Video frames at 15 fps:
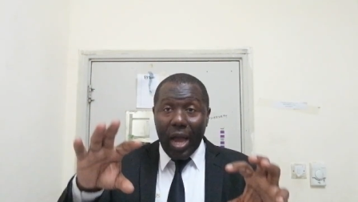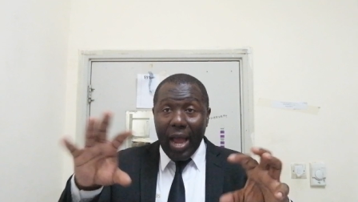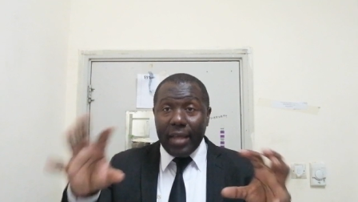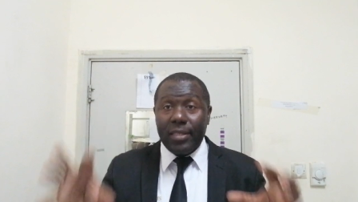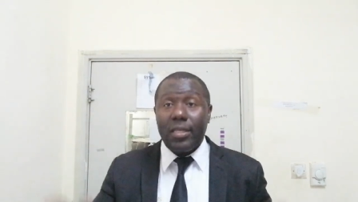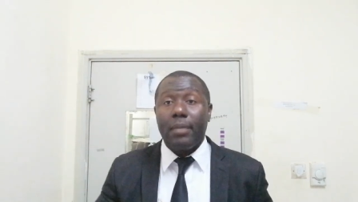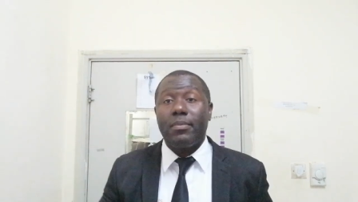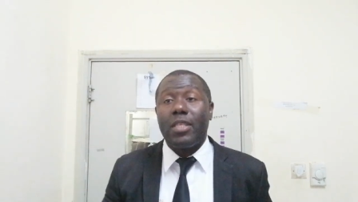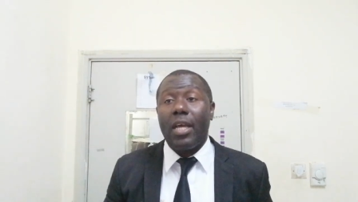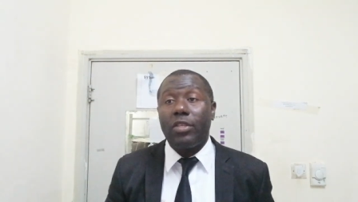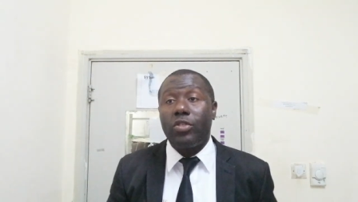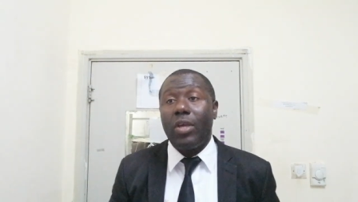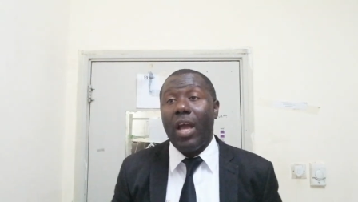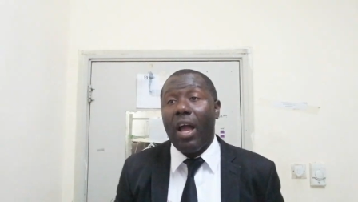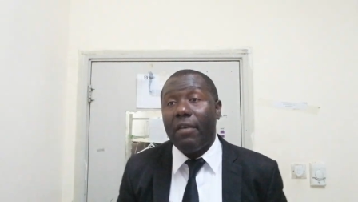items
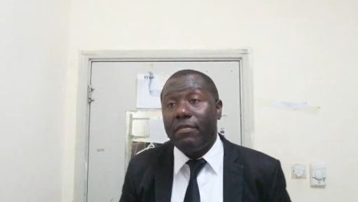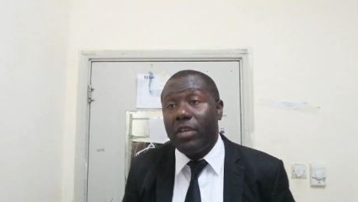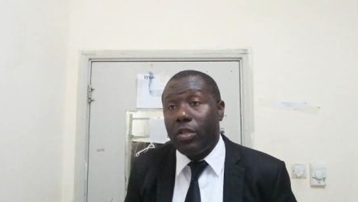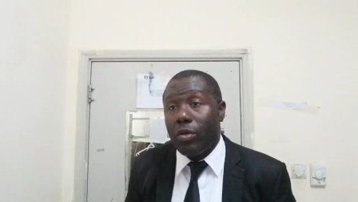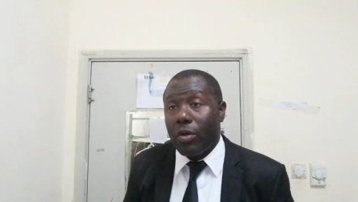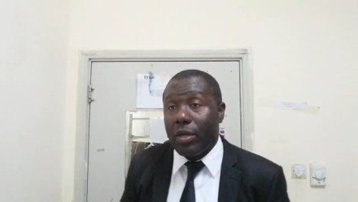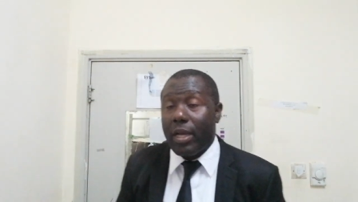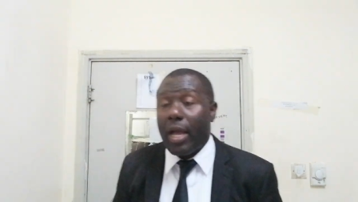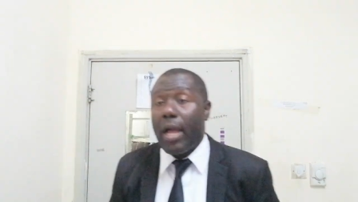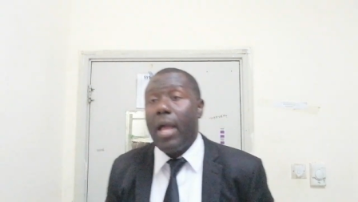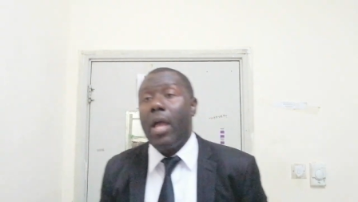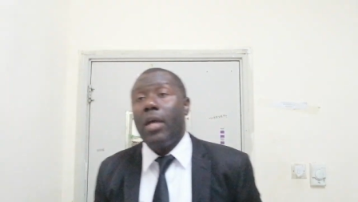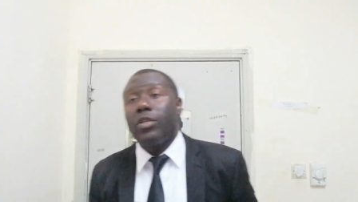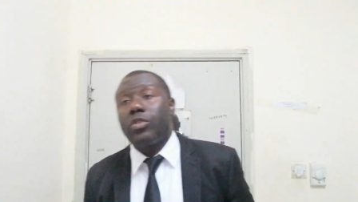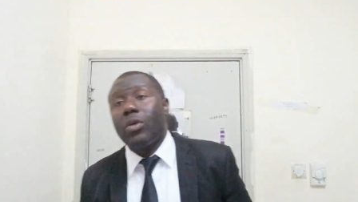that you have in your car.
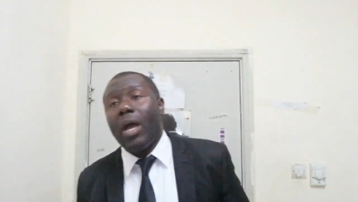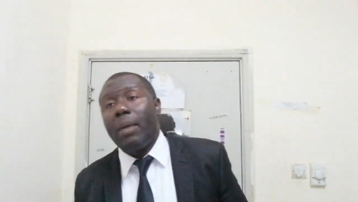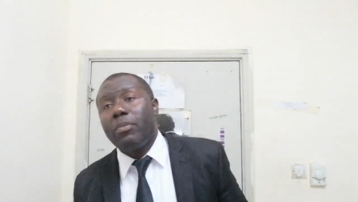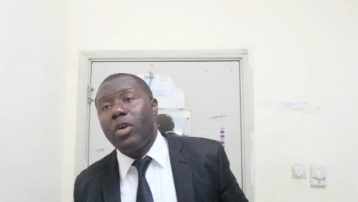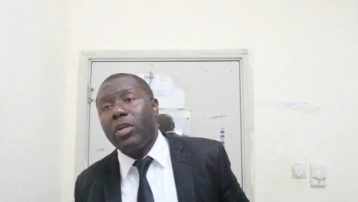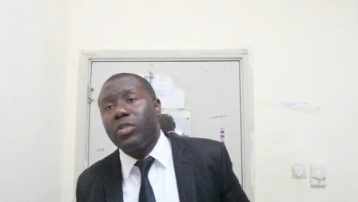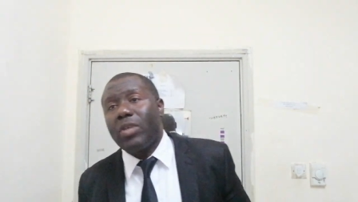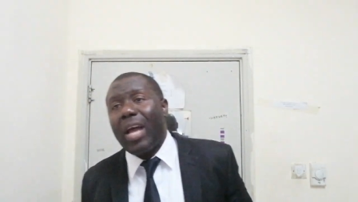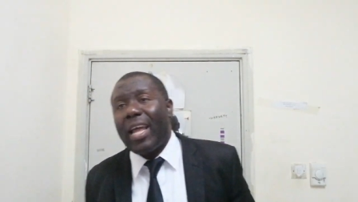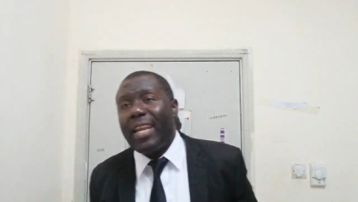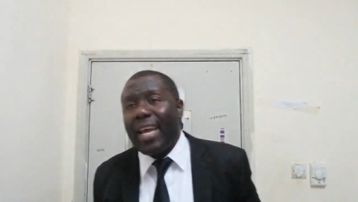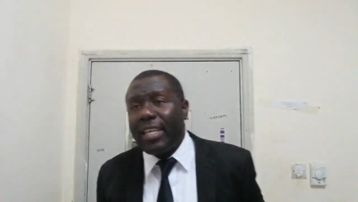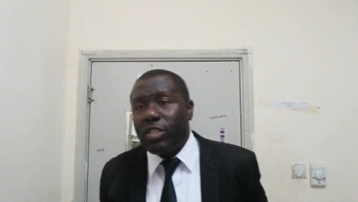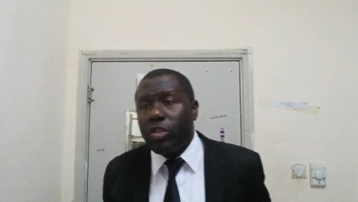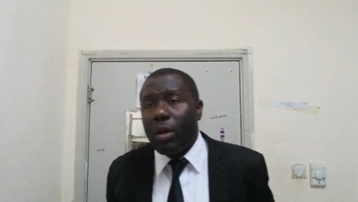So I'm going to
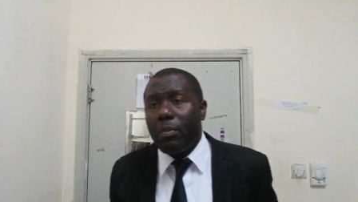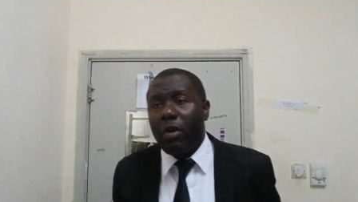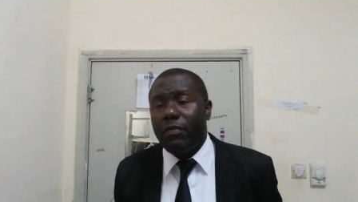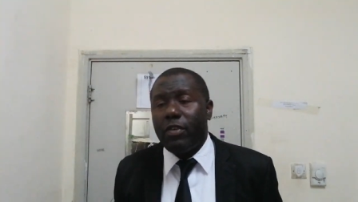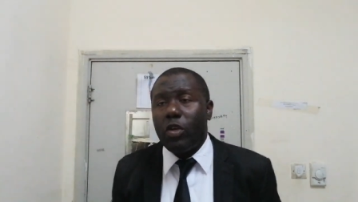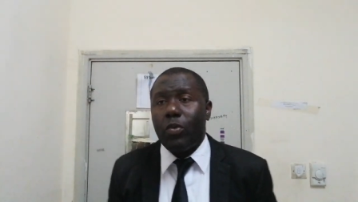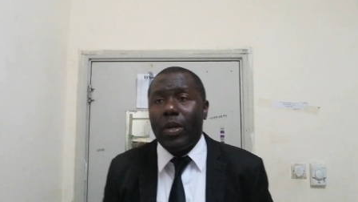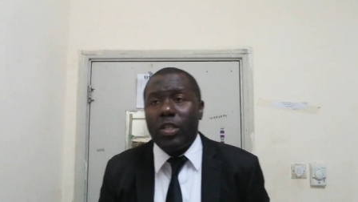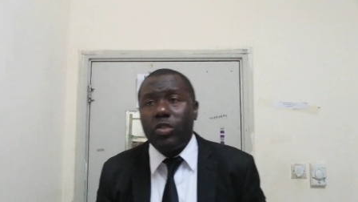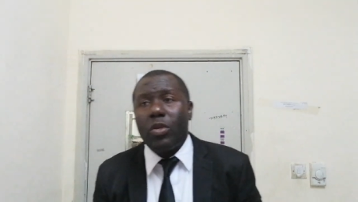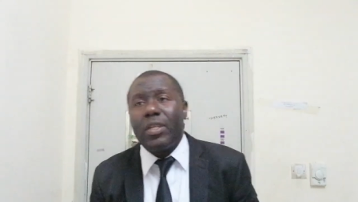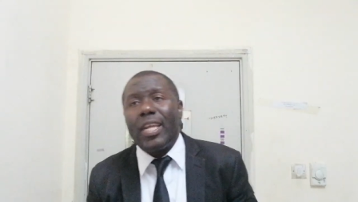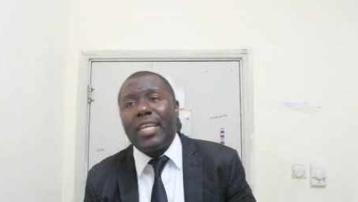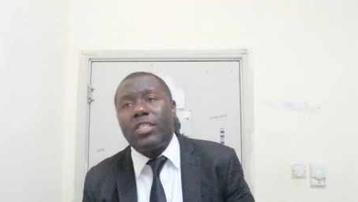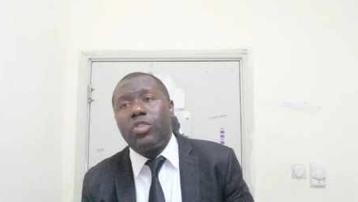highlight some of the
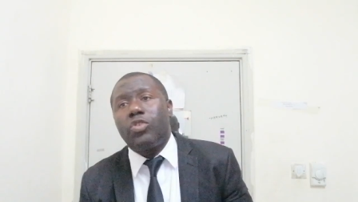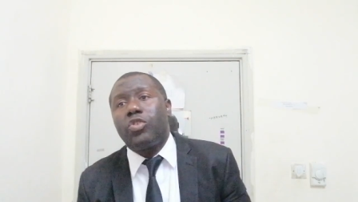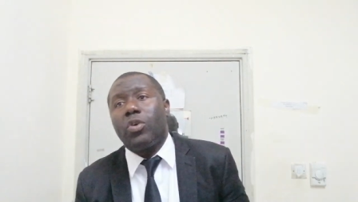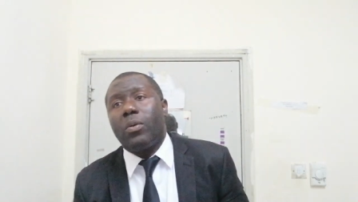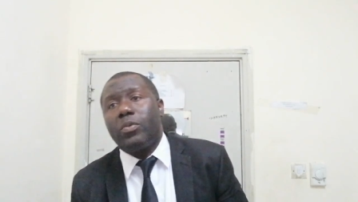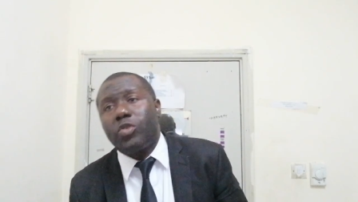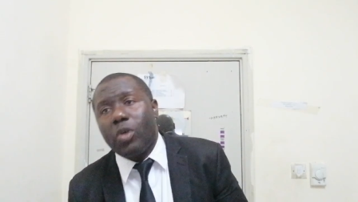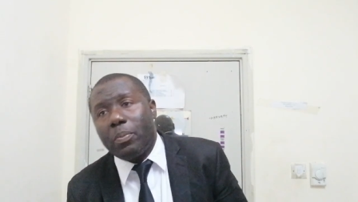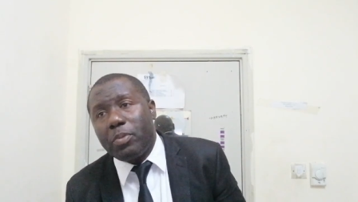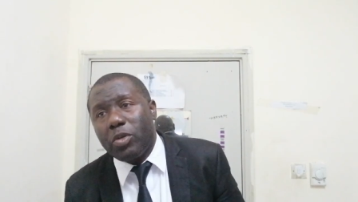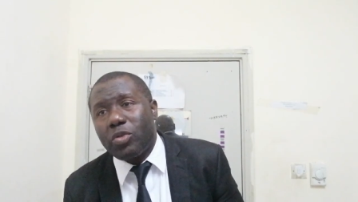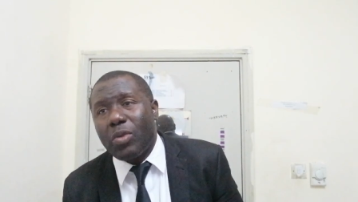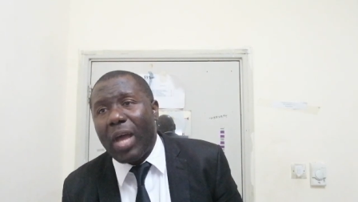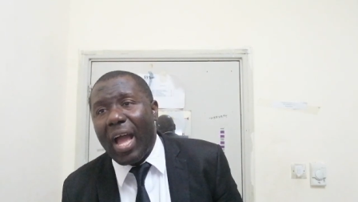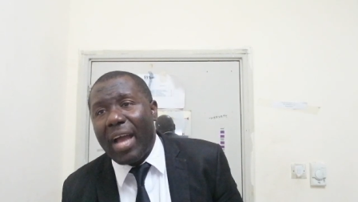questions that you're
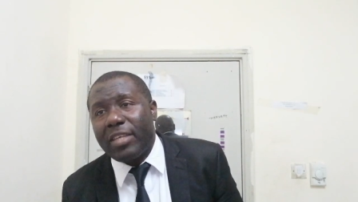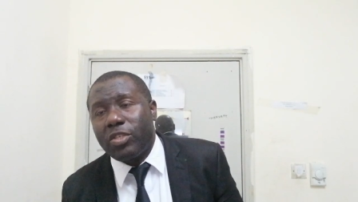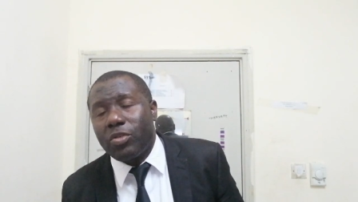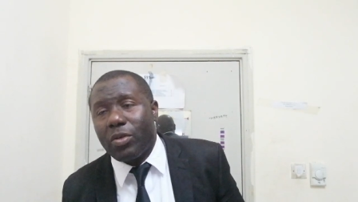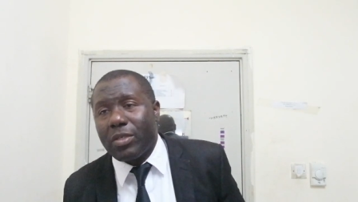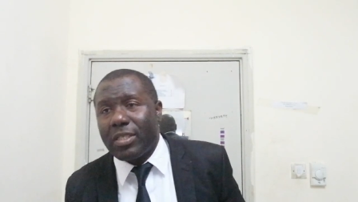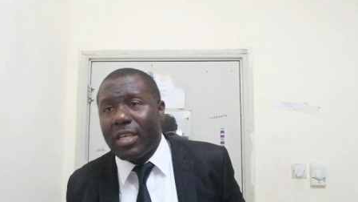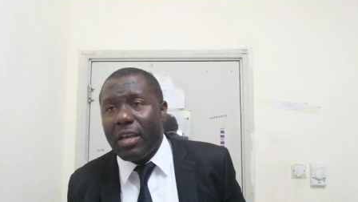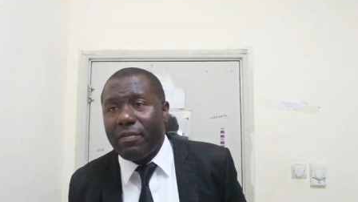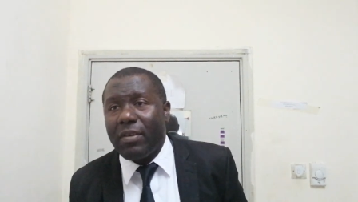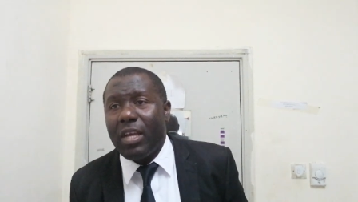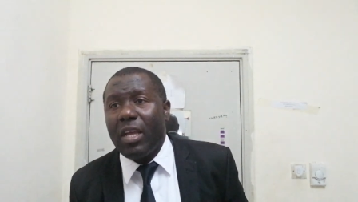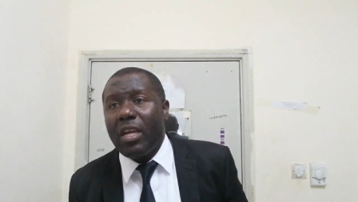supposed to ask yourself,